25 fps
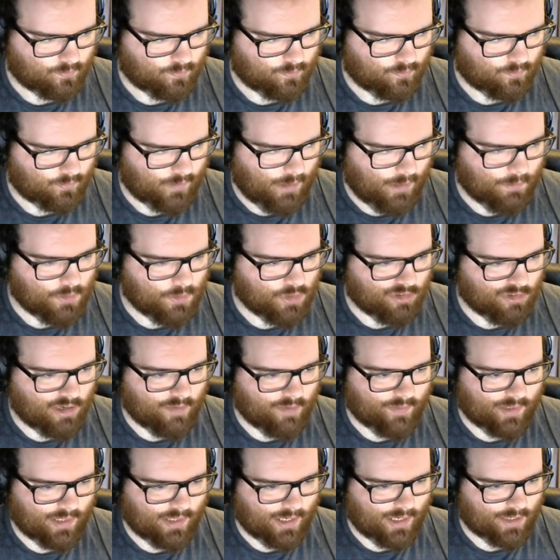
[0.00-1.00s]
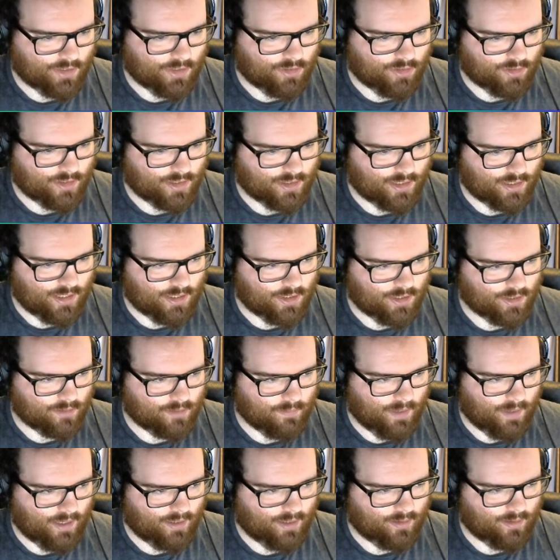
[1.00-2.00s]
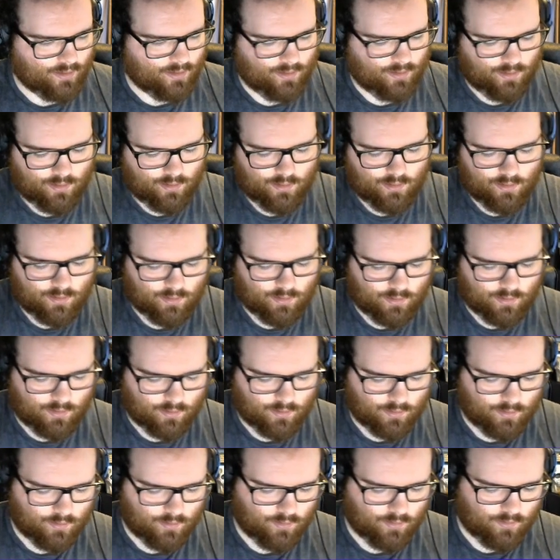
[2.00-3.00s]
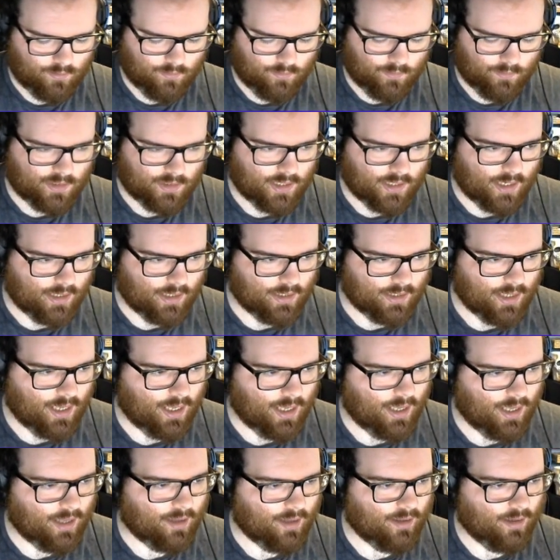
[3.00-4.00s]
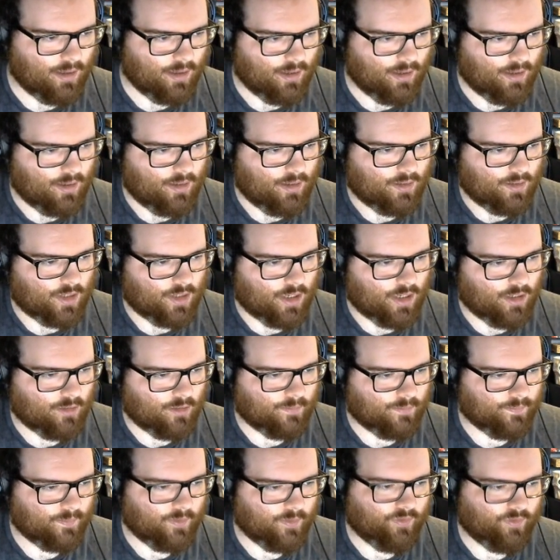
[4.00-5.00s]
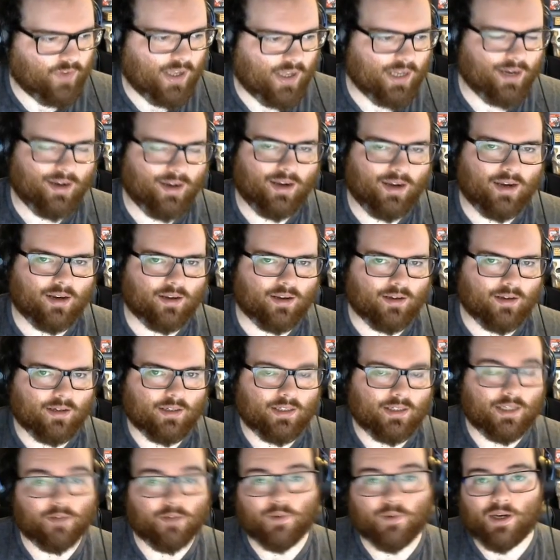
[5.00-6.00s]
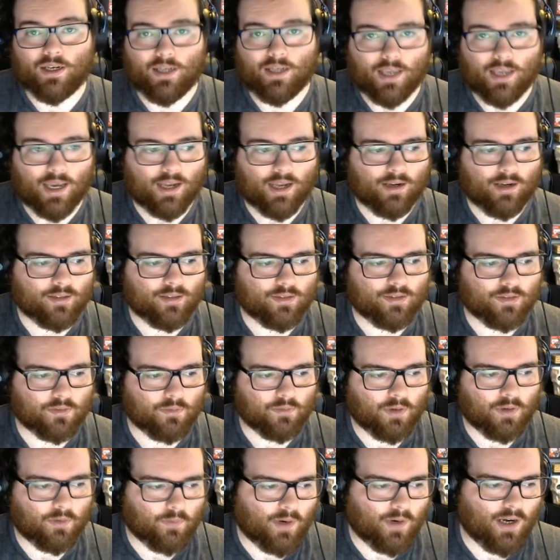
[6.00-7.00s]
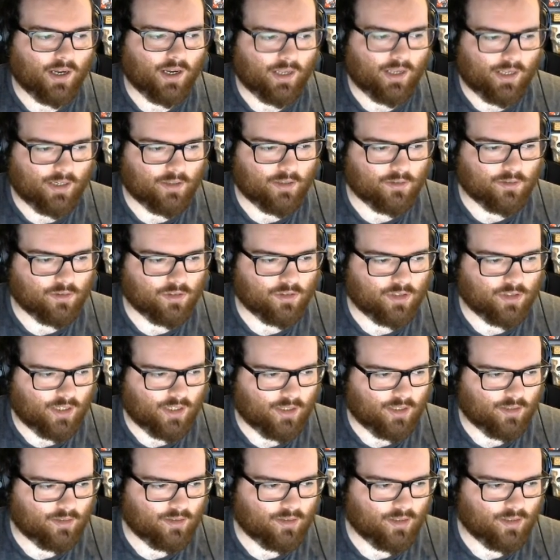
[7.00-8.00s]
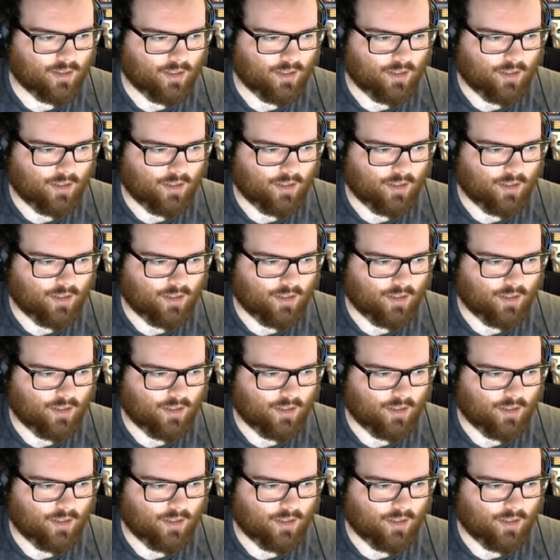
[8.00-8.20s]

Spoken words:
I'm sure even lecturers and teachers have made mistakes here. So find dy dx when y equals these.